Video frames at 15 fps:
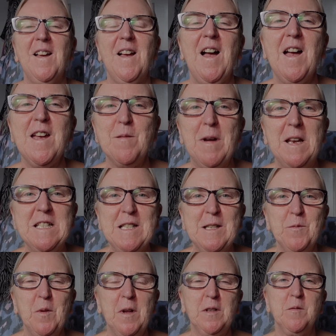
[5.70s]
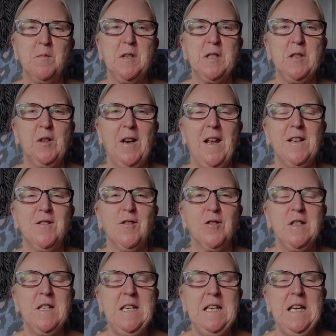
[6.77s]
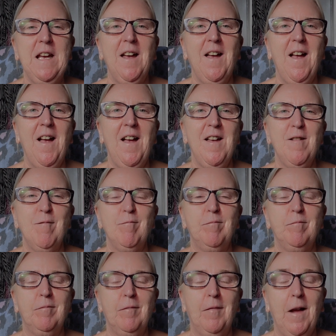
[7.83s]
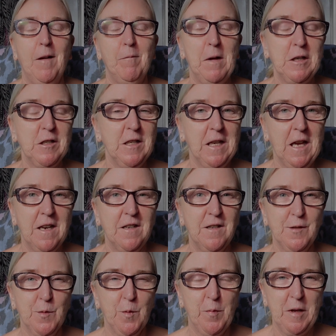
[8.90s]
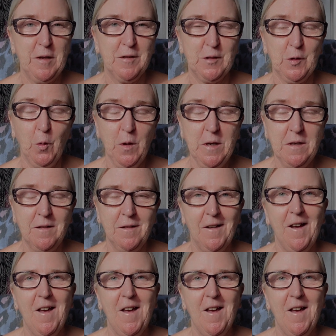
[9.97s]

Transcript: Hi, I'm Alison. and welcome to Sew Like Dotty. Um, I'm actually getting into a bit of sewing.